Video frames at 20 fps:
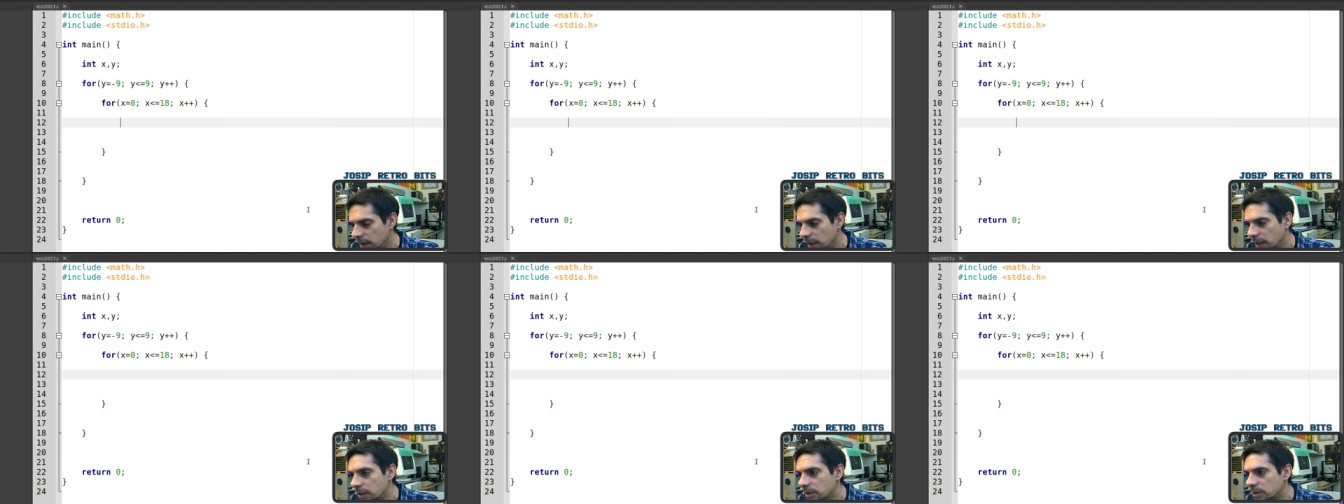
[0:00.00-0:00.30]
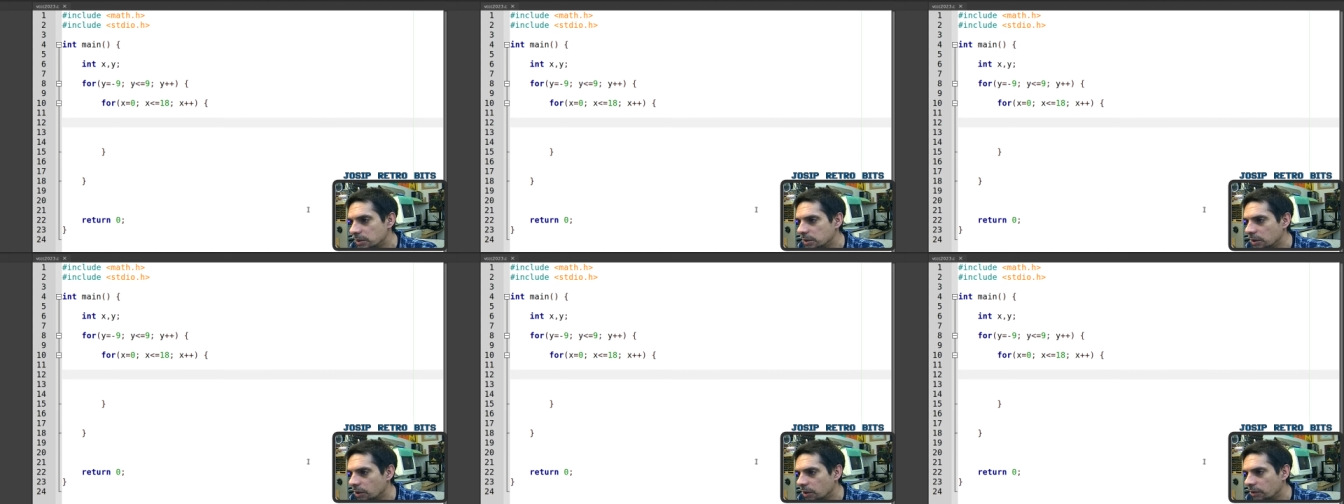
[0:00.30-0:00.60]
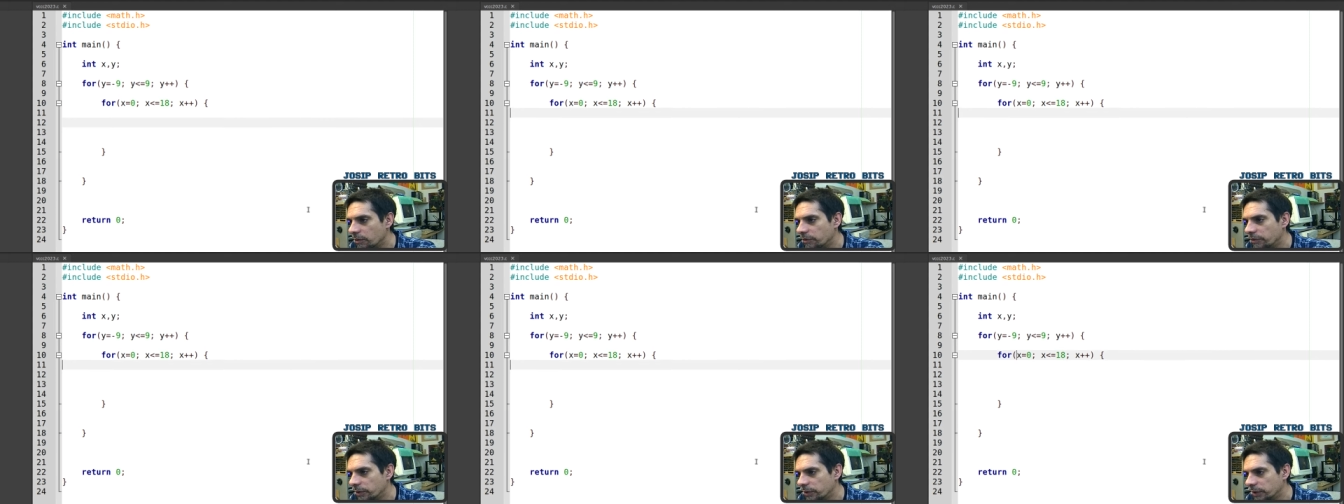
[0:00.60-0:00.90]
so
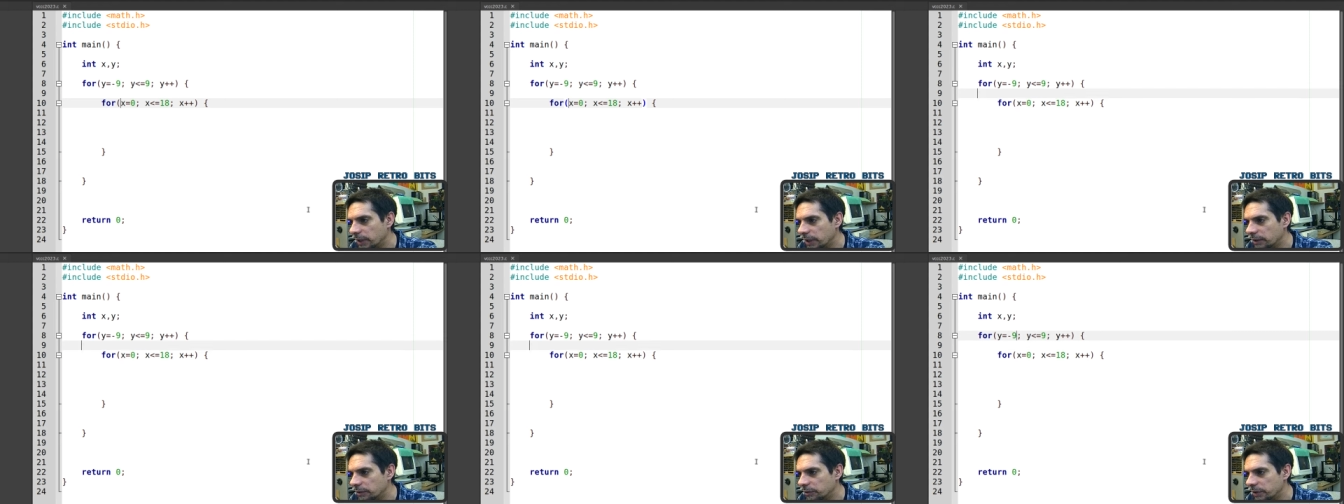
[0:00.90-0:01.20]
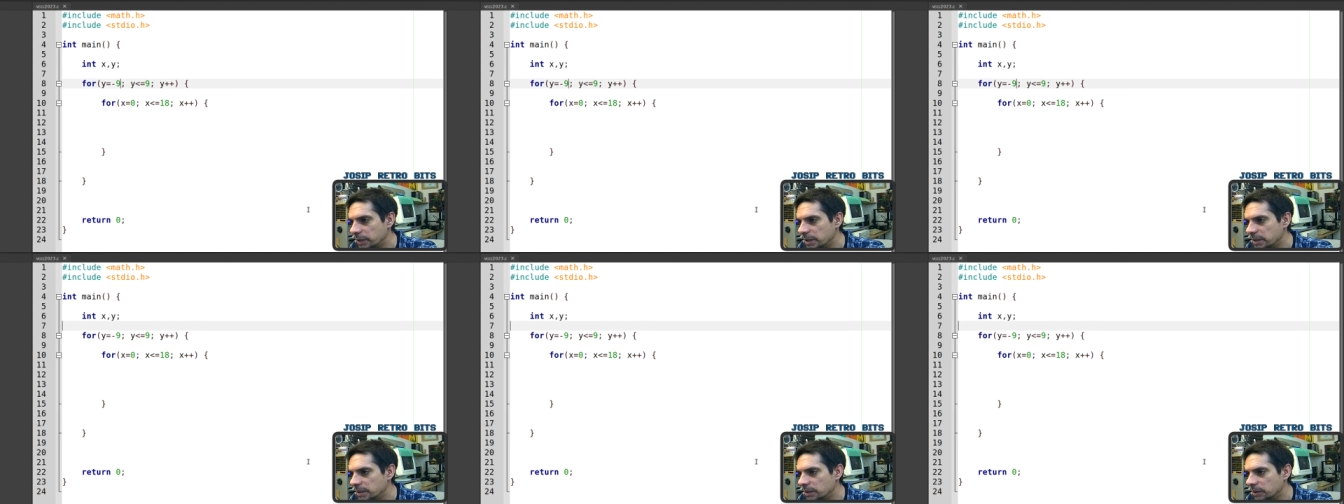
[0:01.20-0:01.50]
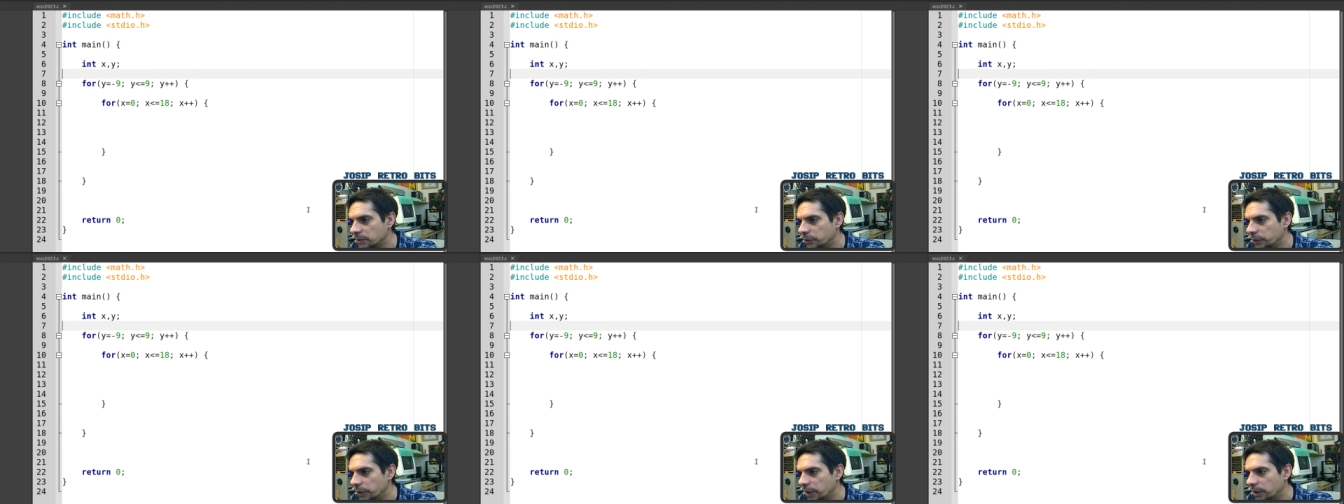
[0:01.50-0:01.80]
for that
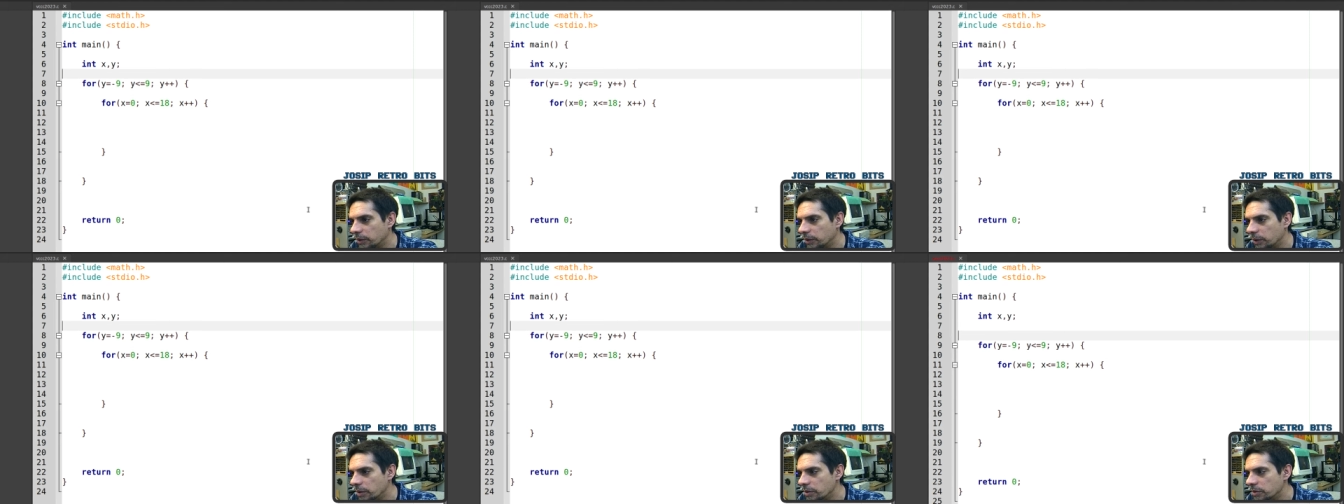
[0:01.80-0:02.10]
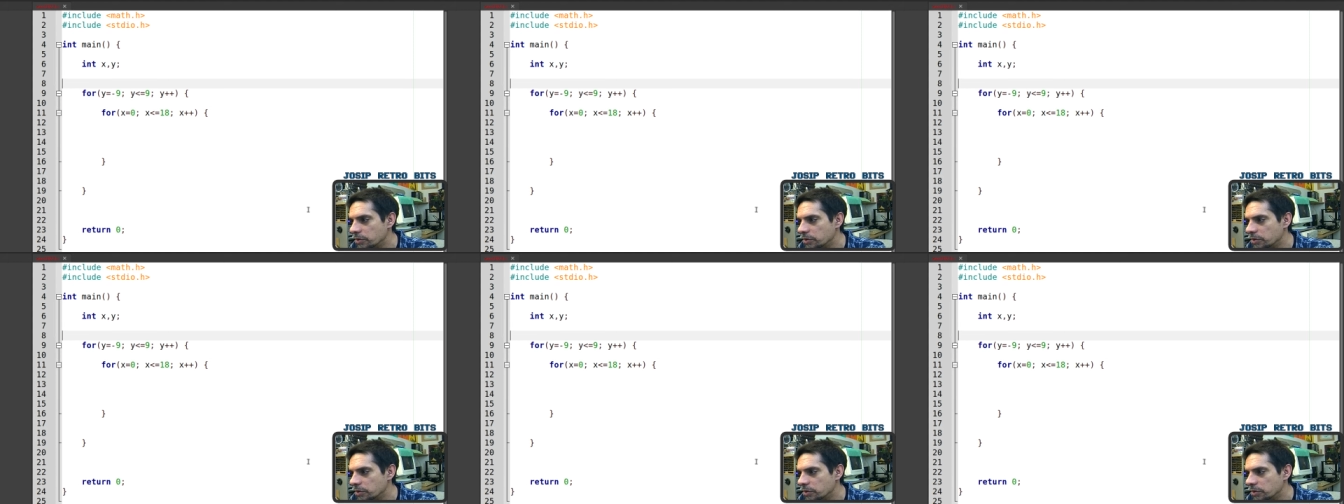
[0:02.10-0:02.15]
reason we are going